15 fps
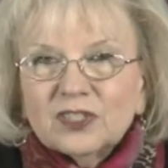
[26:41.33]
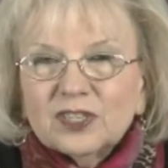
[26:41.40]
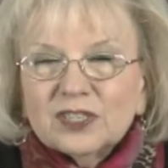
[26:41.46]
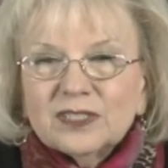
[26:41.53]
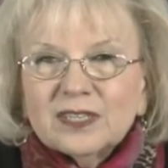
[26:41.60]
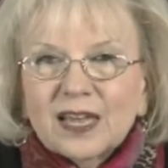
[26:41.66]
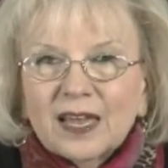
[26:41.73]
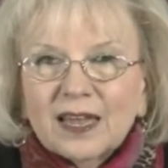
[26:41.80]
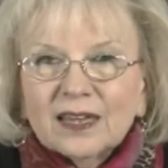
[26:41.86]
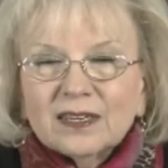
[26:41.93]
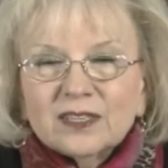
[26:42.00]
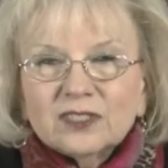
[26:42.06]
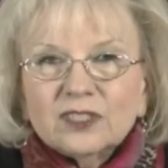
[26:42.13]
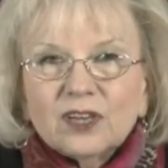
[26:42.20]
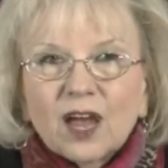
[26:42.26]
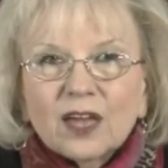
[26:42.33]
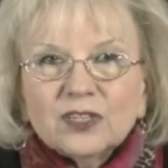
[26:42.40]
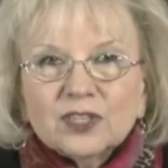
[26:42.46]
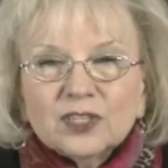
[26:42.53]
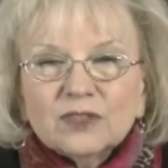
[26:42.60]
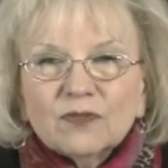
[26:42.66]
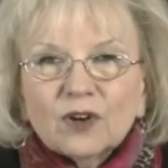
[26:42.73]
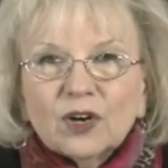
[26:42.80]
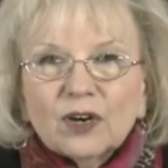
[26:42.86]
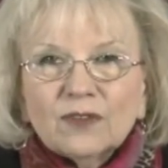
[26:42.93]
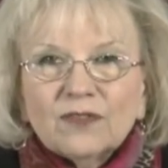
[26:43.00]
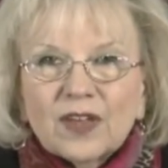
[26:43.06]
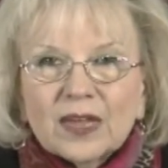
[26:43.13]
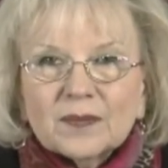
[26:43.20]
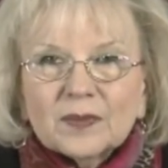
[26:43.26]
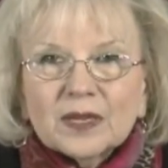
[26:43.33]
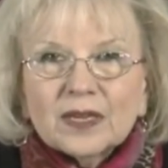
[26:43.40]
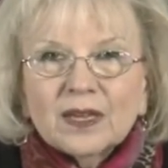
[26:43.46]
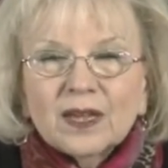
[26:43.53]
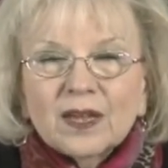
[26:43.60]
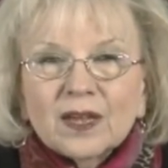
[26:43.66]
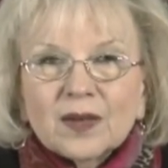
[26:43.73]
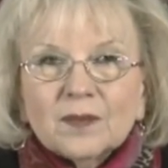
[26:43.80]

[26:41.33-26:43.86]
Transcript: that she's had is not just for her family,